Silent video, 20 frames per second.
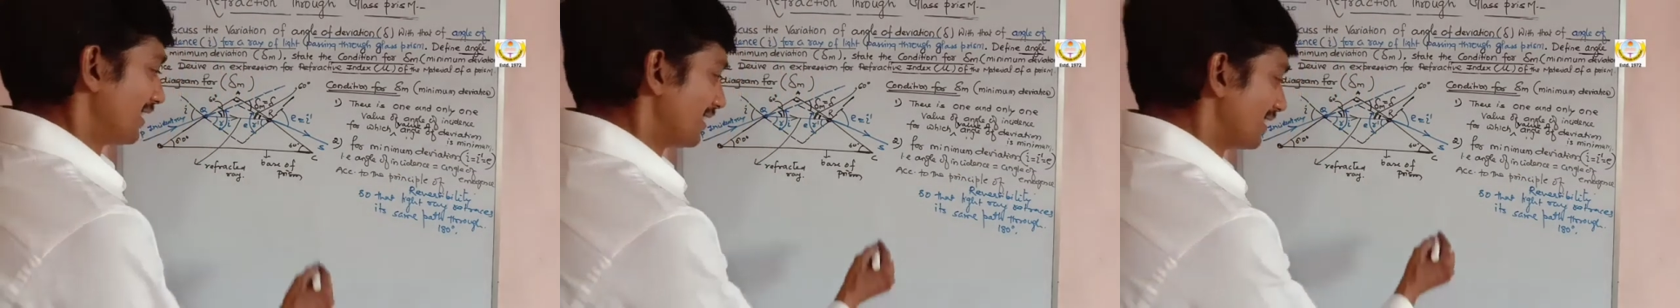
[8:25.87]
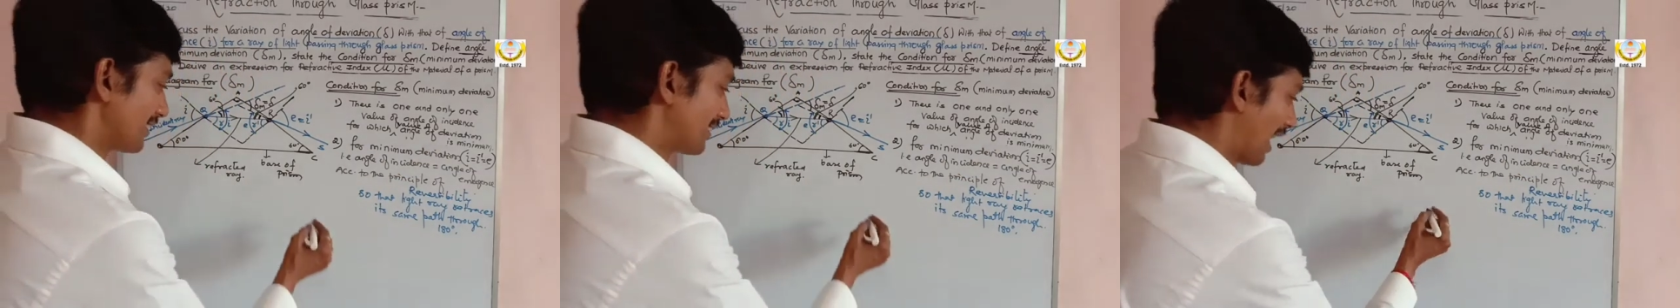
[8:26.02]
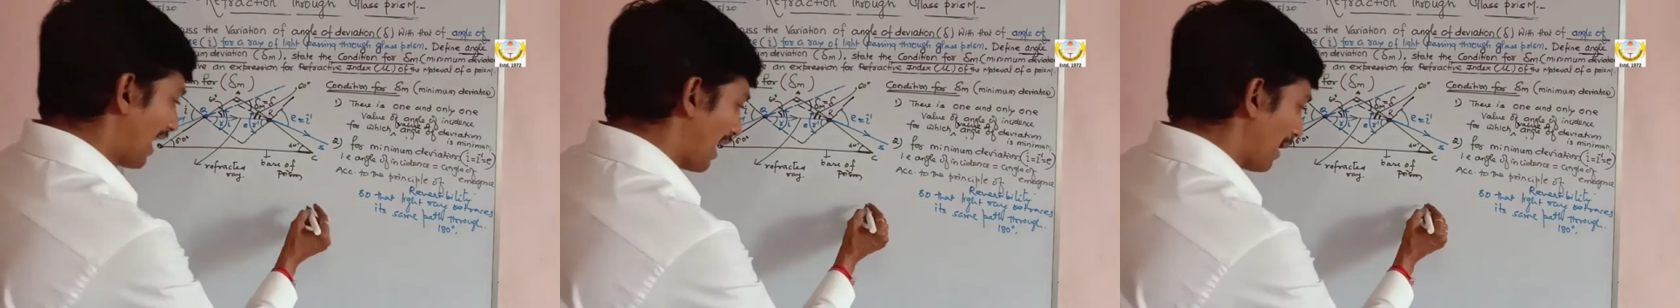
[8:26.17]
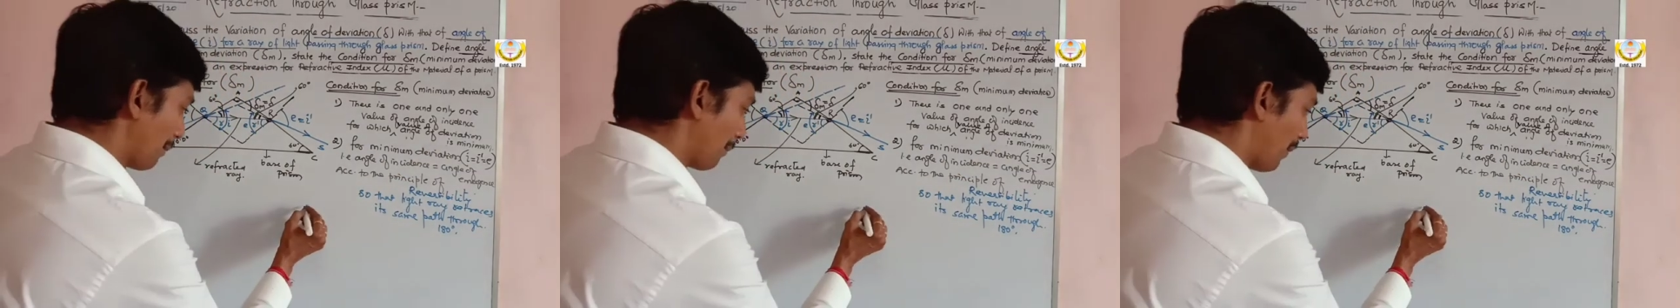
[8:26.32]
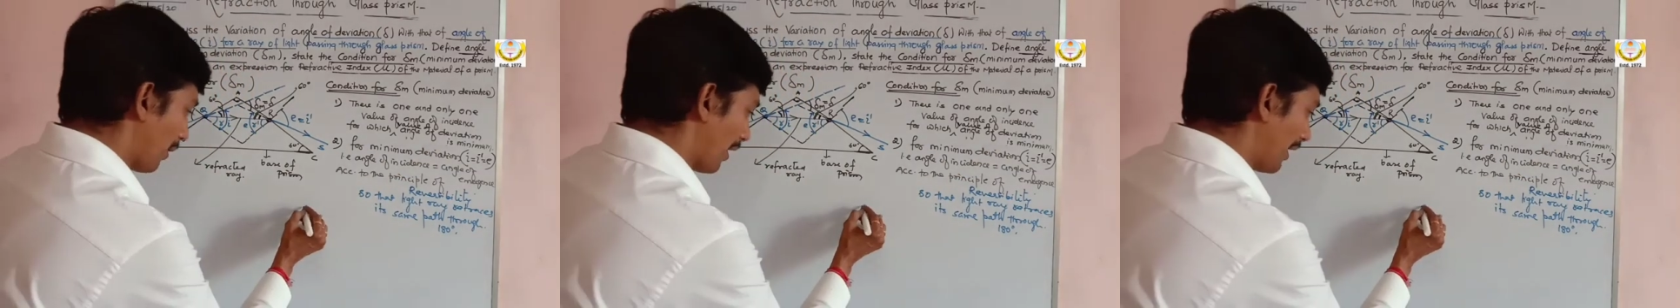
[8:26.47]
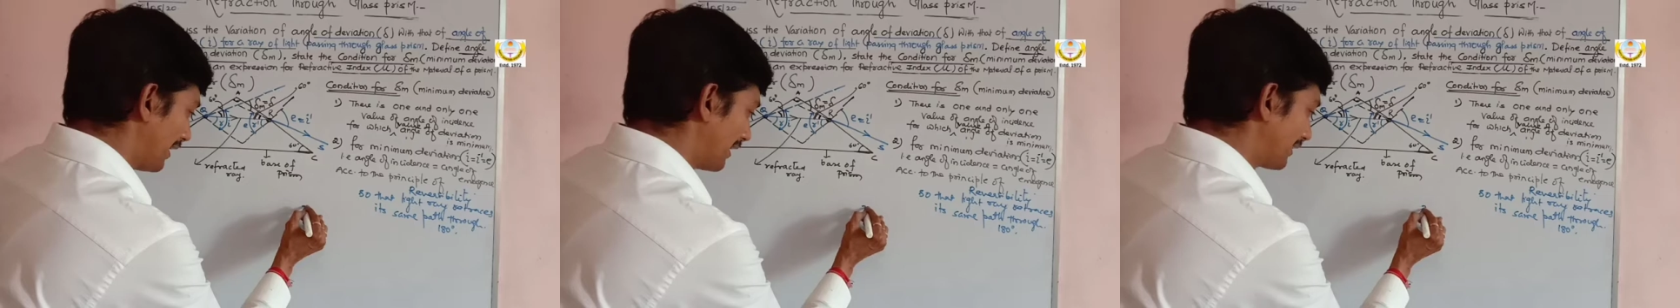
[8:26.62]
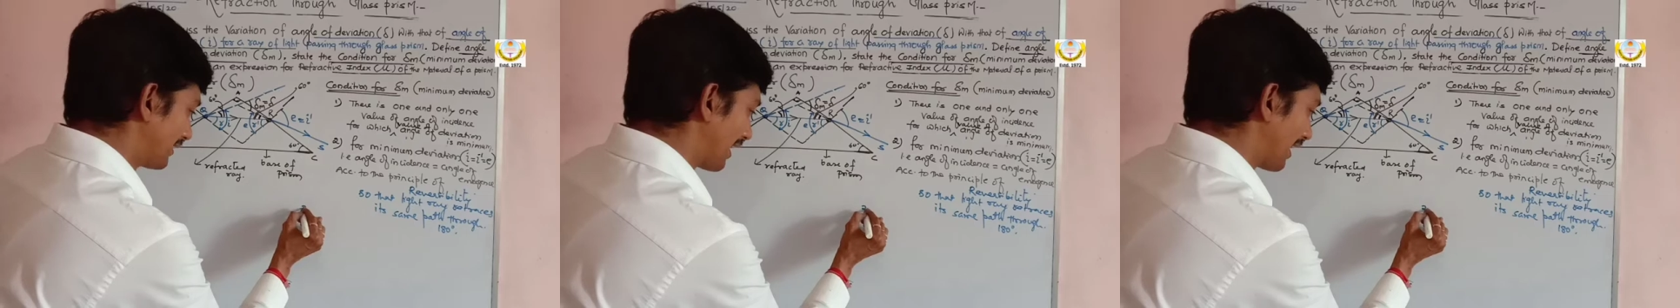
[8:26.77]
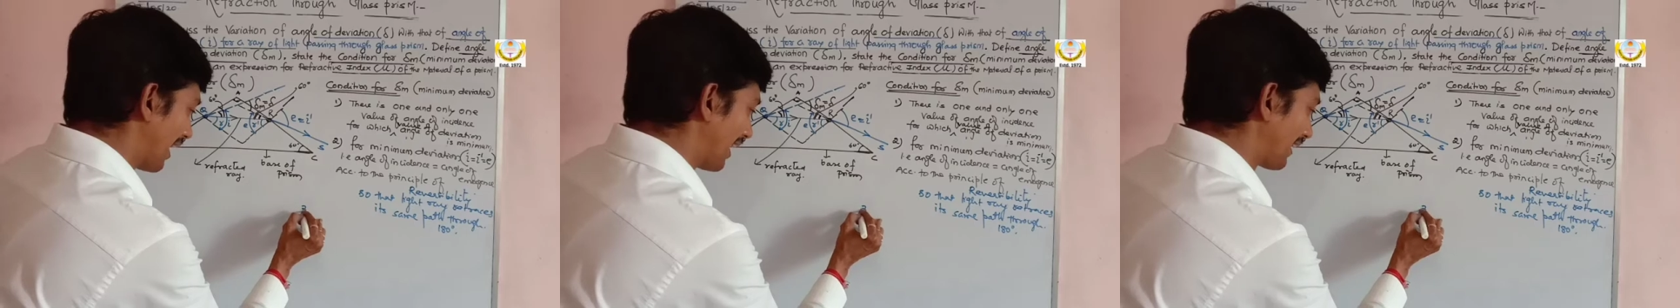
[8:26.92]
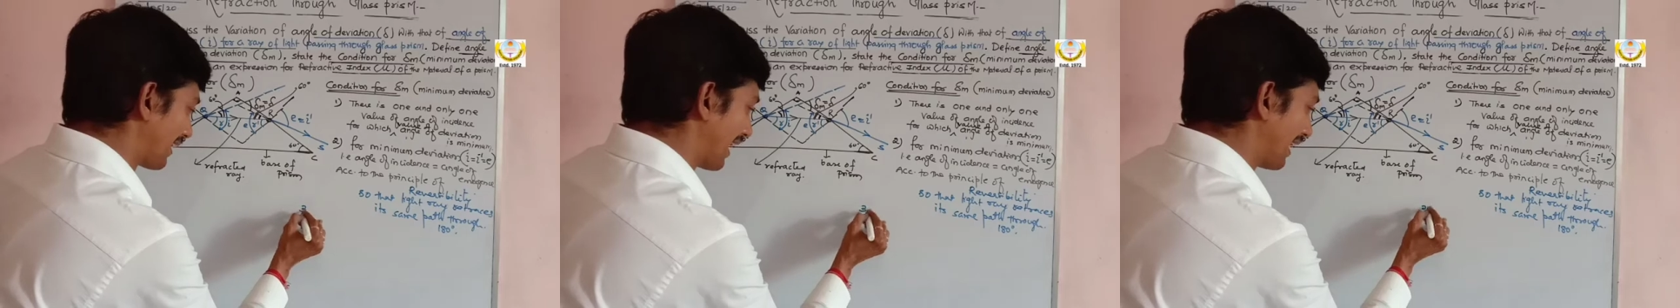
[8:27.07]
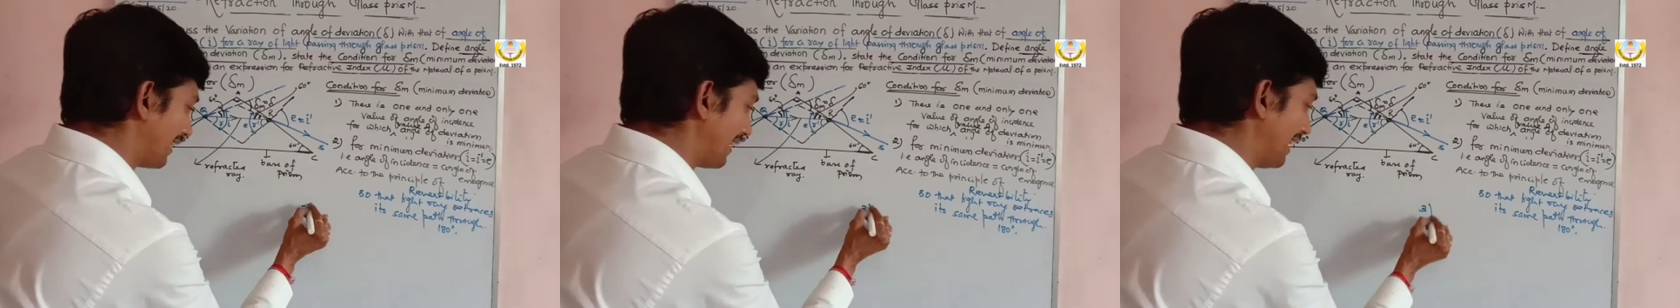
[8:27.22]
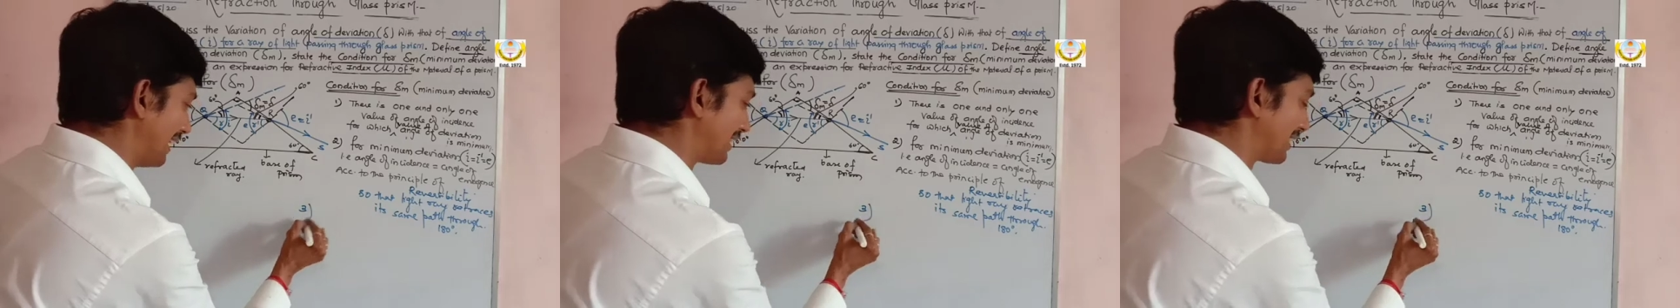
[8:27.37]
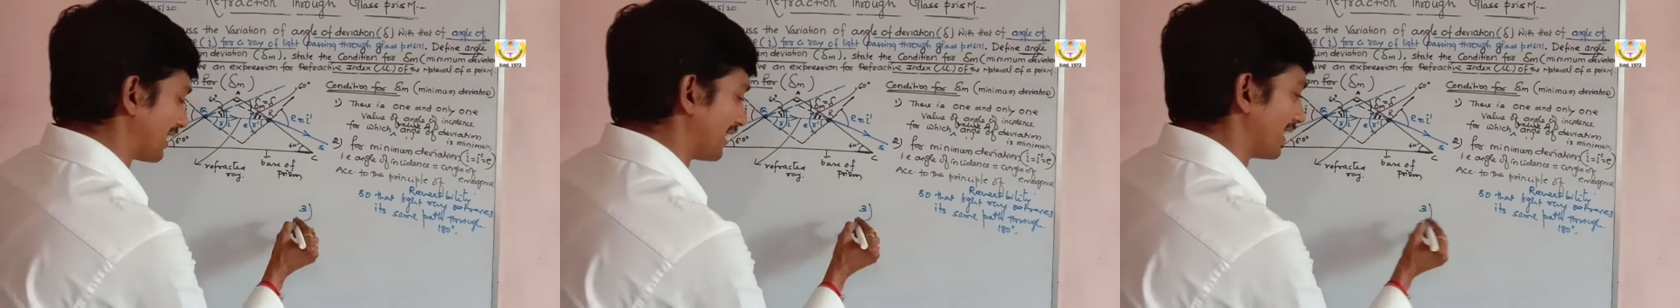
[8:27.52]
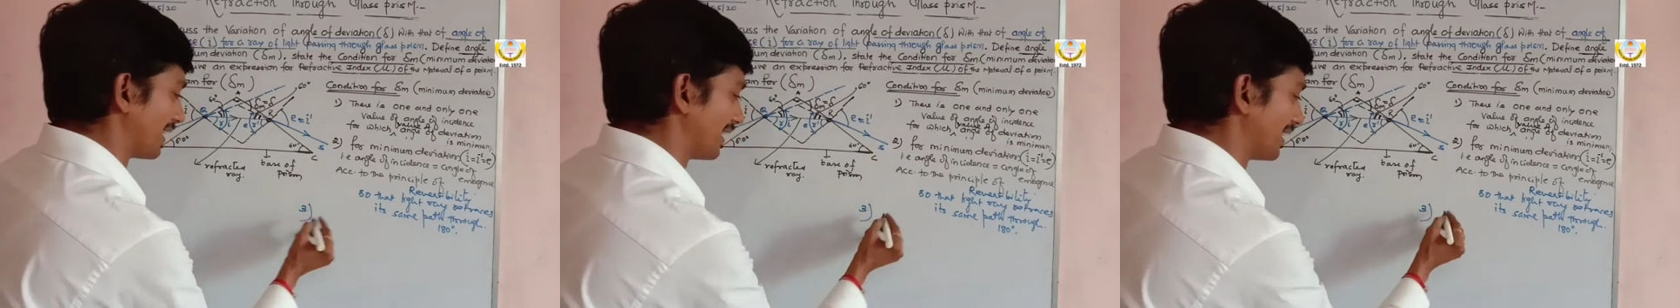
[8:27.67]
Third point, third
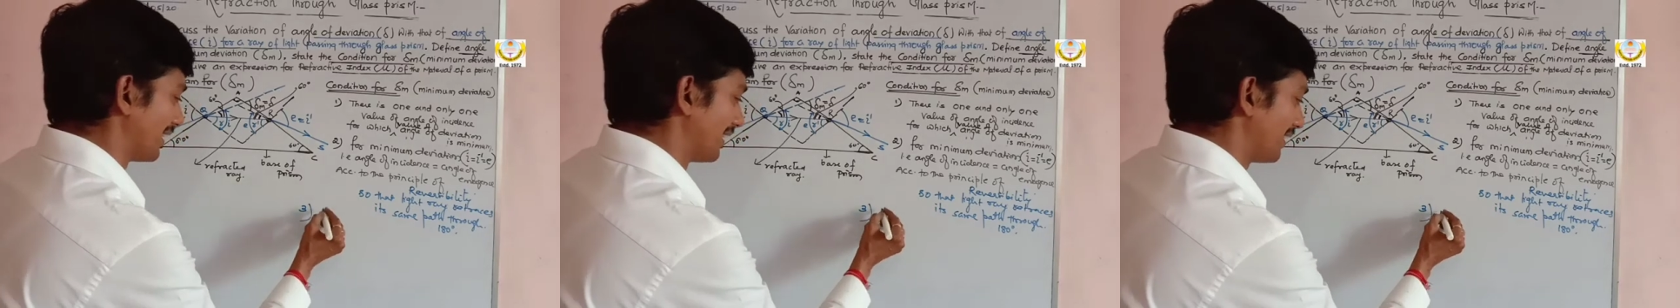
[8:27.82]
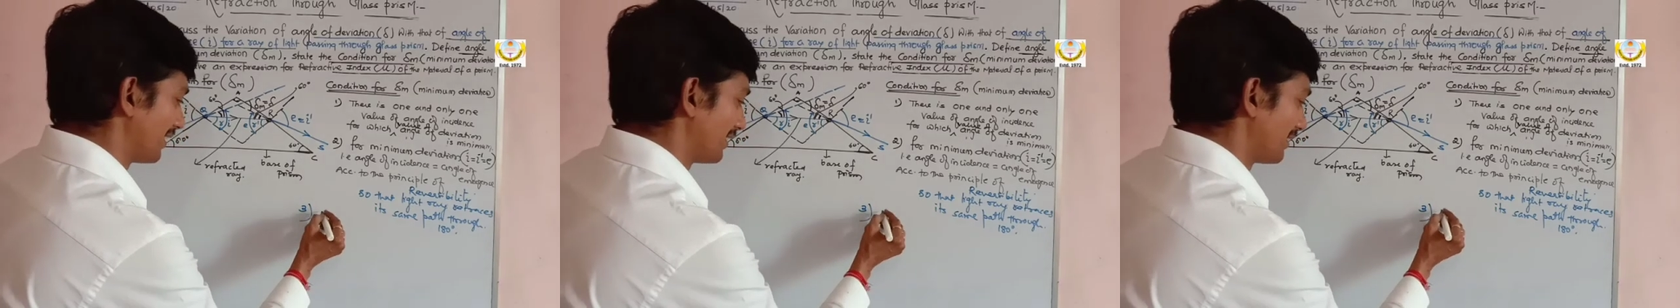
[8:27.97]
condition,